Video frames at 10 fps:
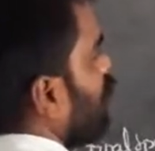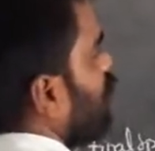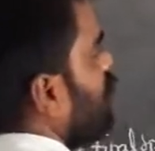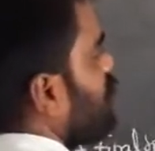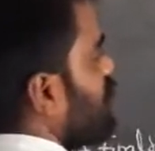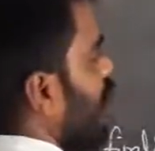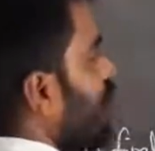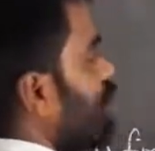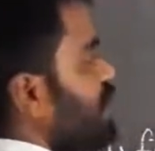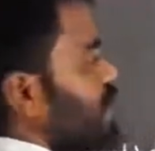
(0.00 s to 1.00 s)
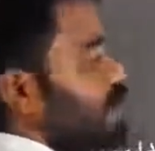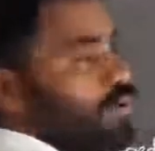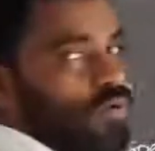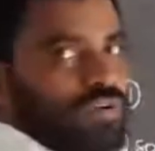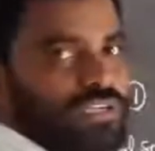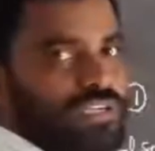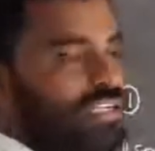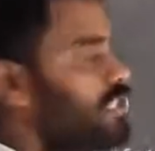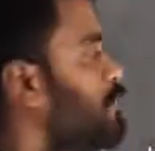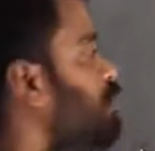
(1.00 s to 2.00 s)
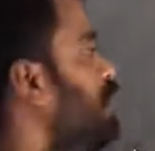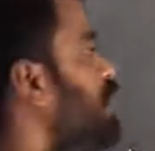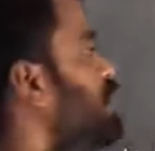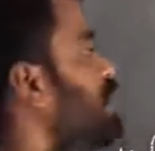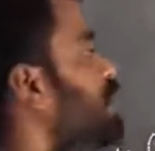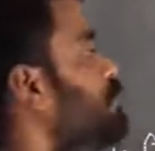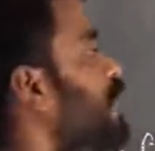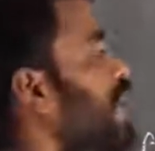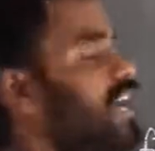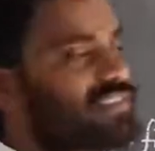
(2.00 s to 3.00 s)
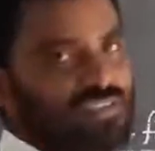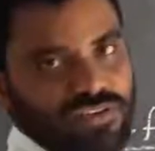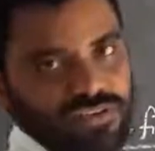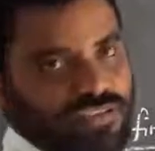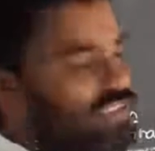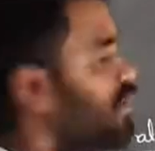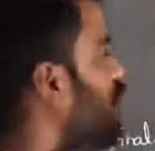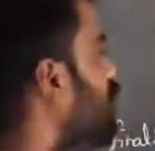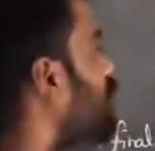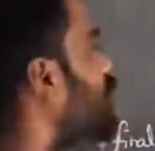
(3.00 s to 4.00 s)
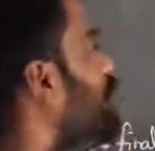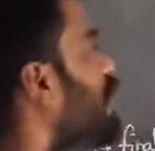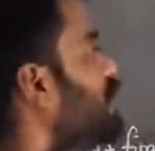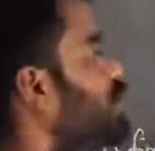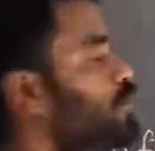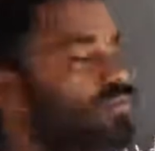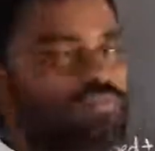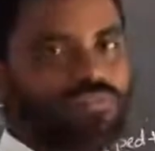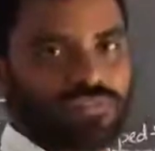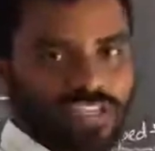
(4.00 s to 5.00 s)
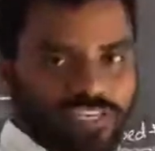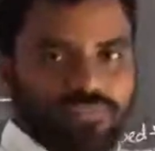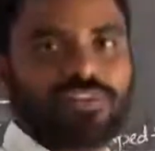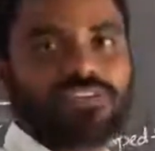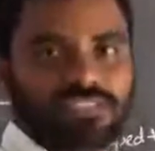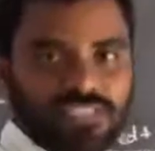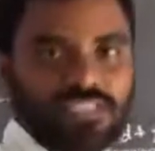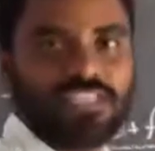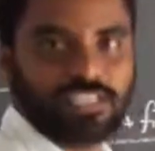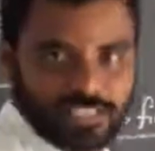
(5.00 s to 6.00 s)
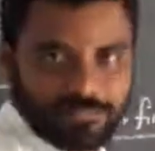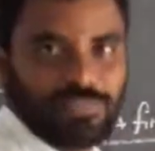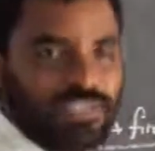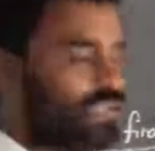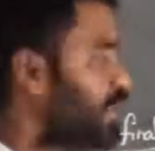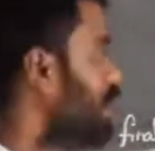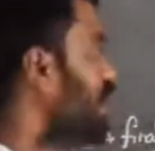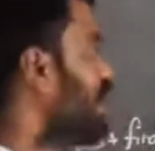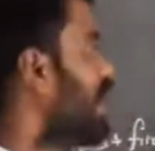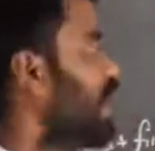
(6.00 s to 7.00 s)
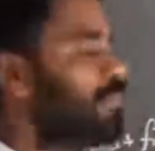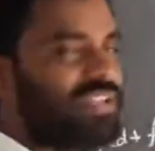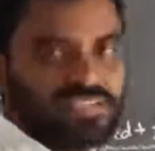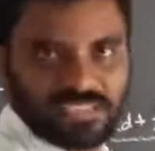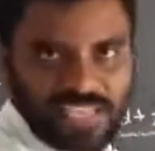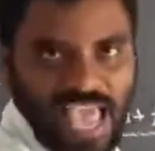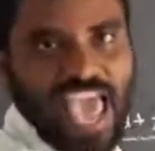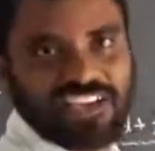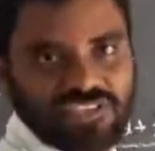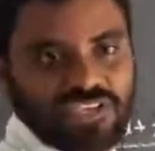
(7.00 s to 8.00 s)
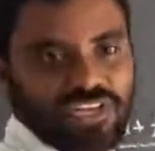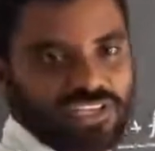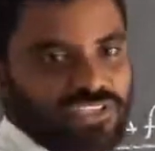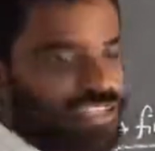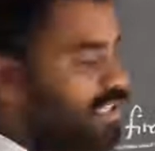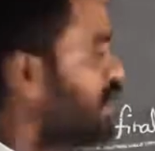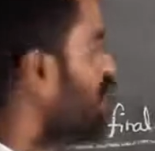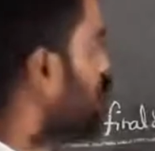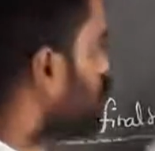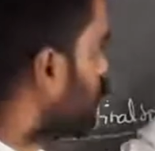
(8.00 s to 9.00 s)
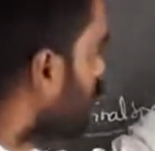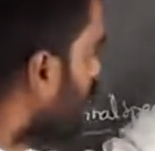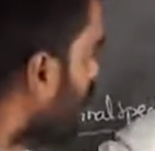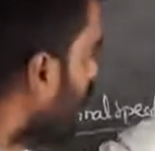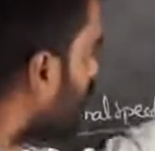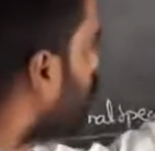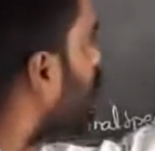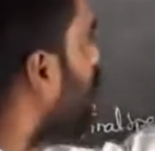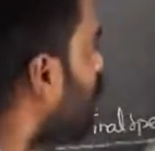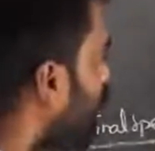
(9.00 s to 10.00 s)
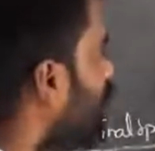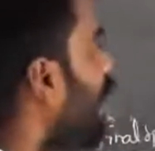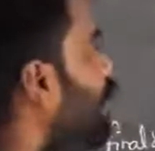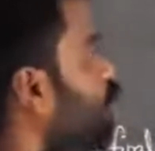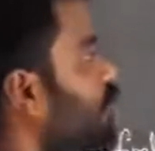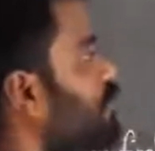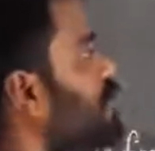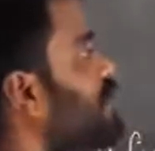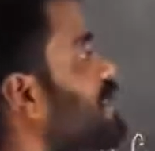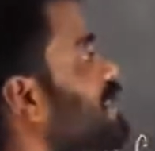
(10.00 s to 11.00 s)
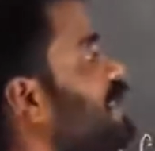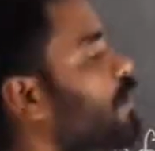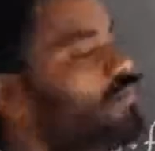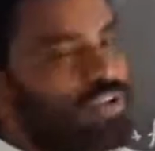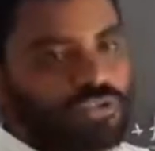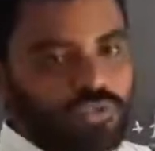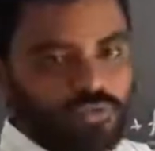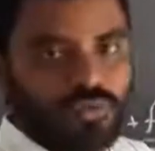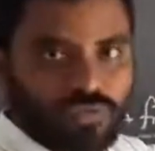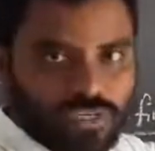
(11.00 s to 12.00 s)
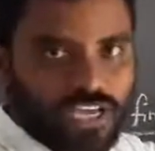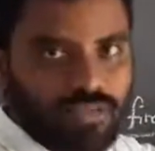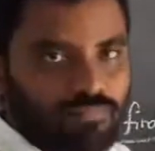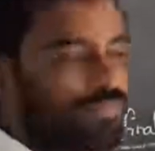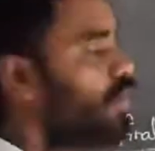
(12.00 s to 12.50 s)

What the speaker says: Means time is equal speed changed by acceleration. V minus u, the difference in speed. A means acceleration. So the value of this is equal to time.